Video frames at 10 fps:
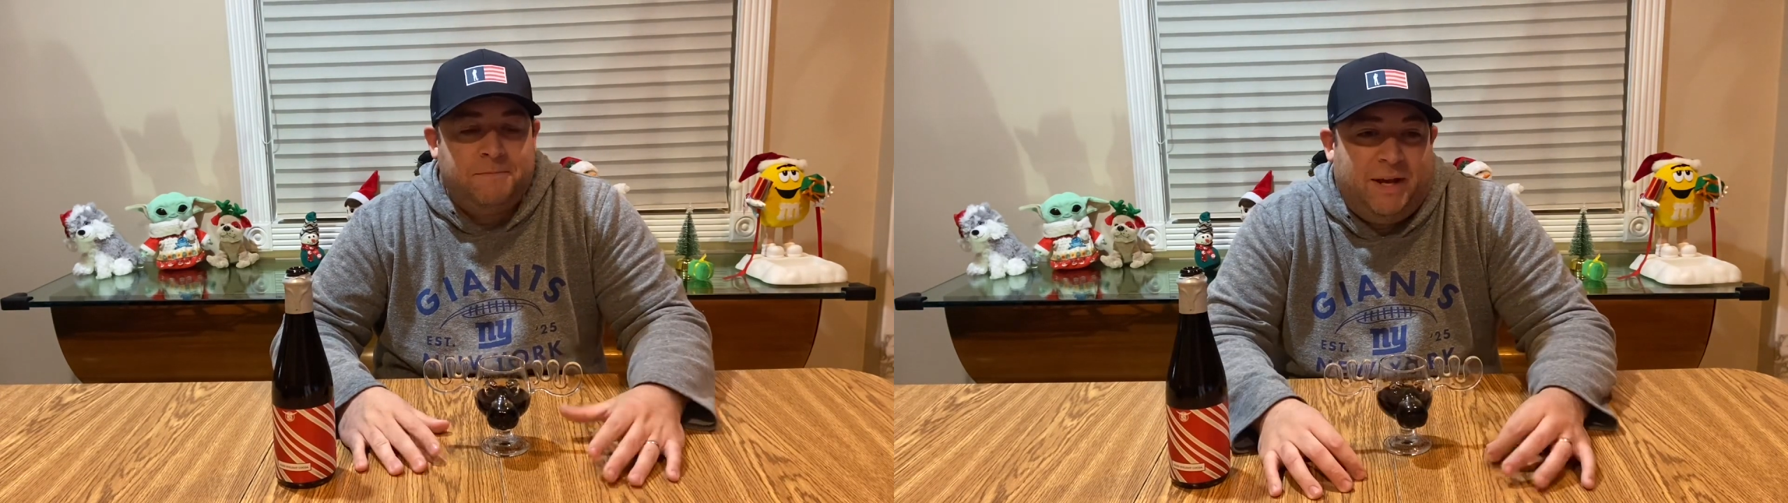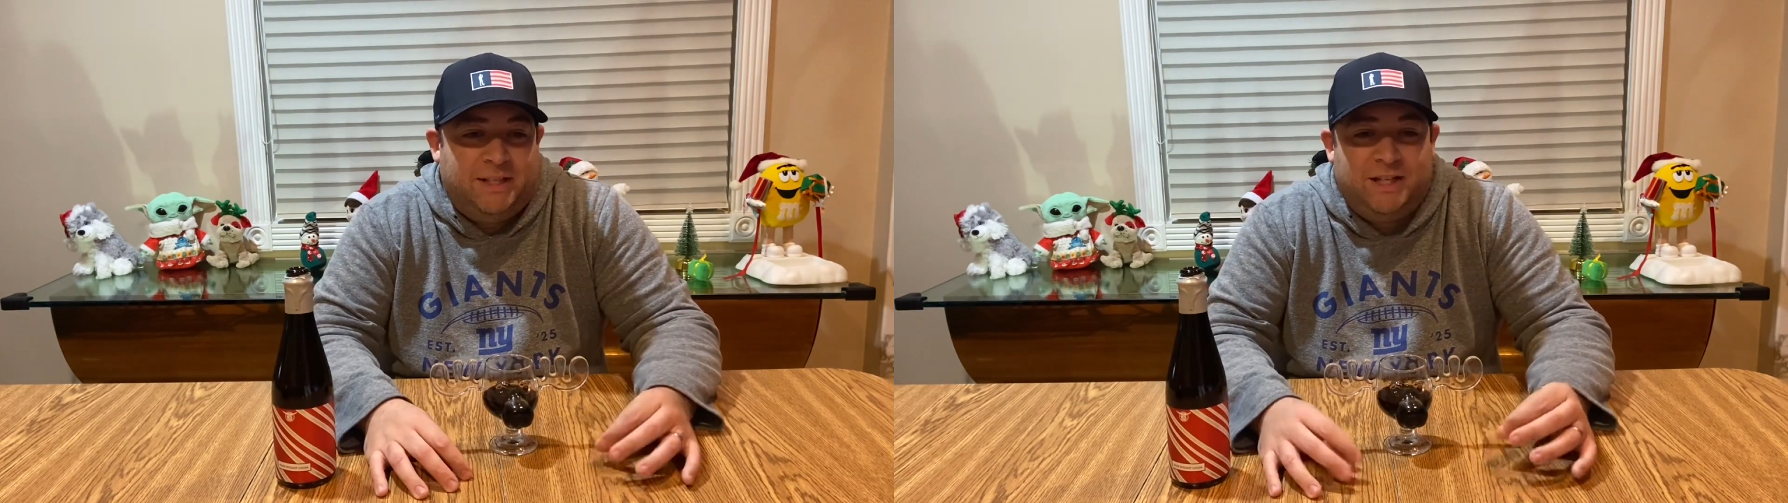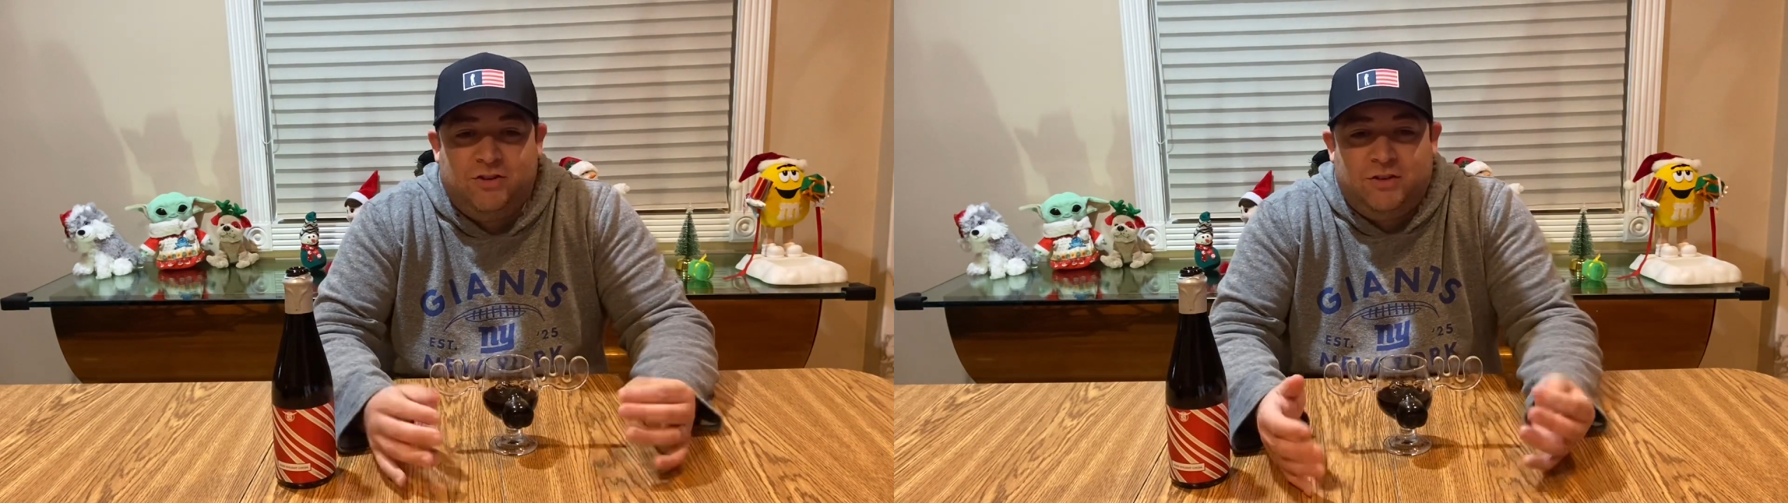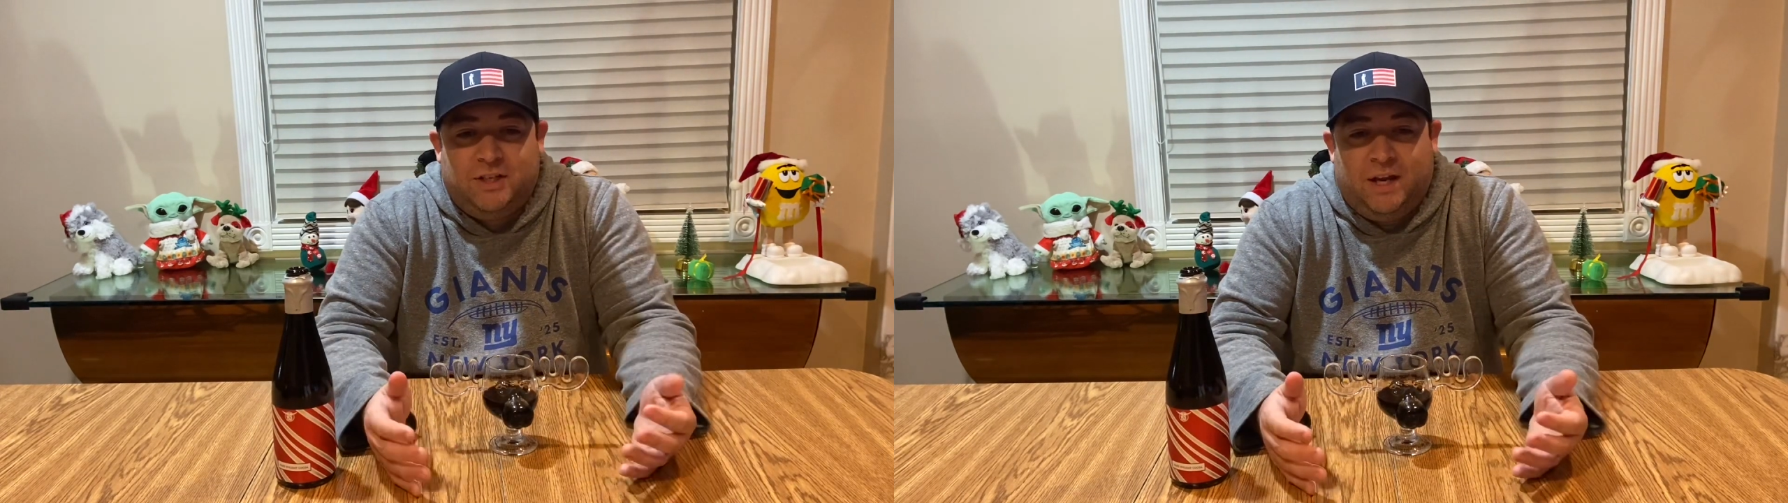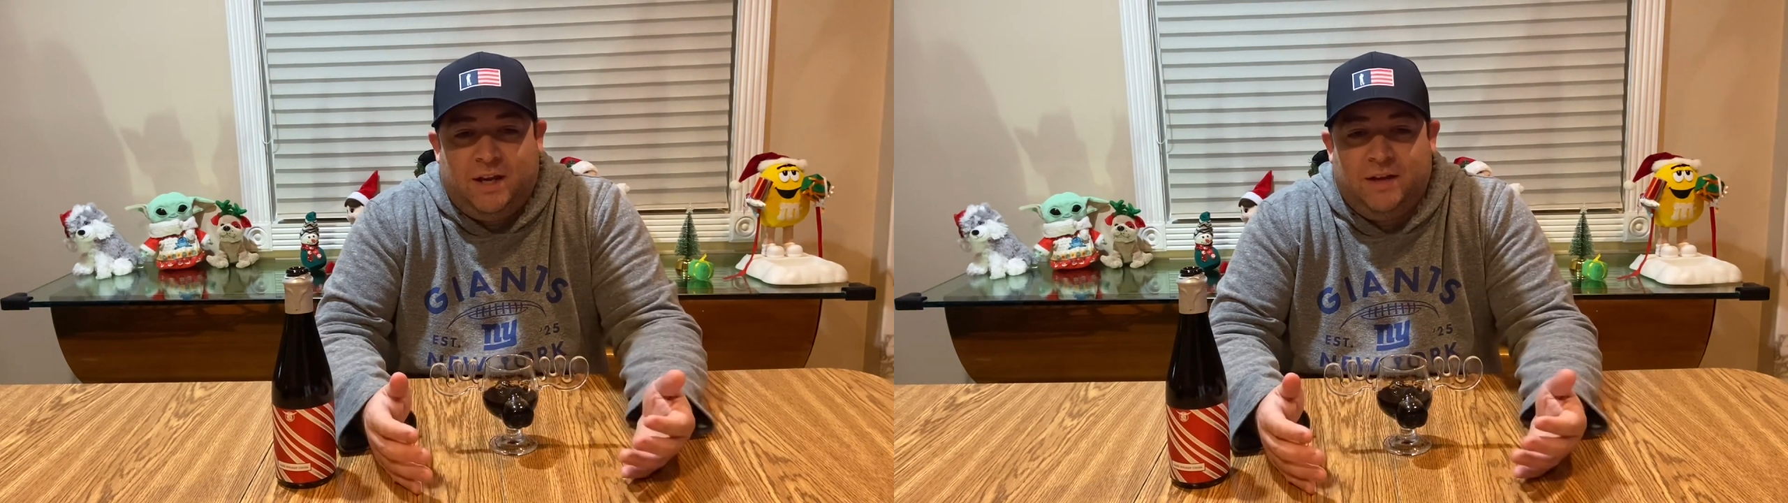It's
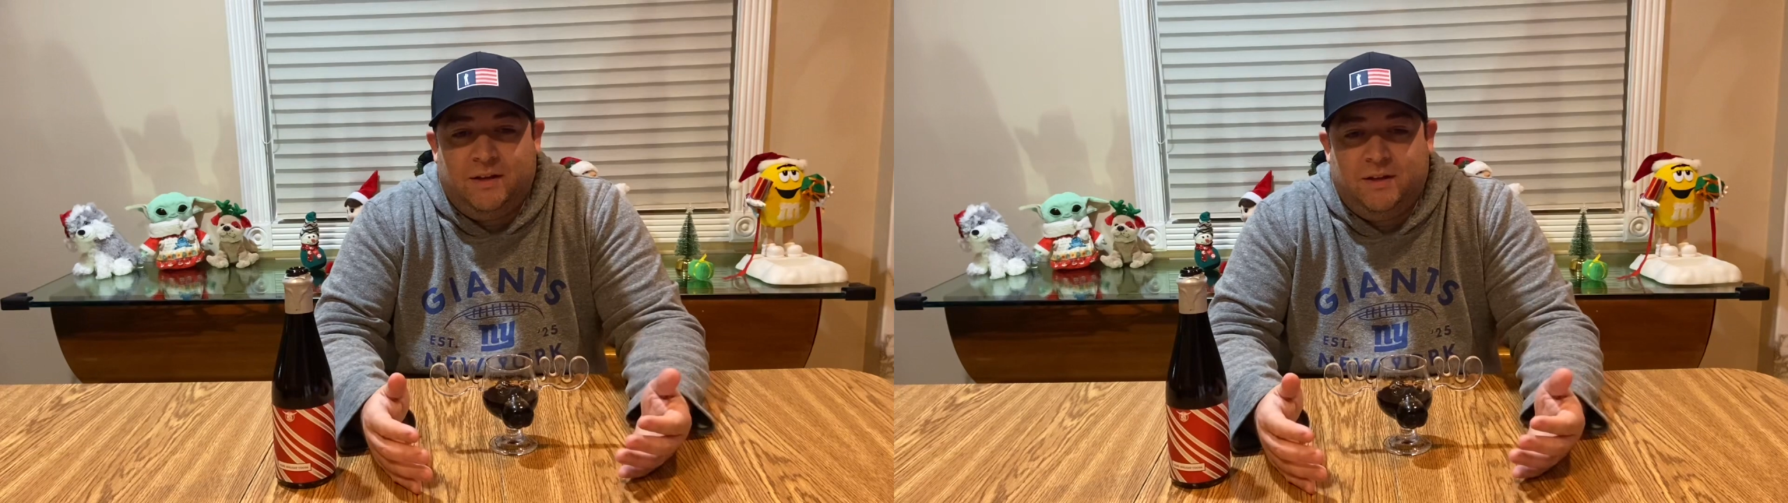interesting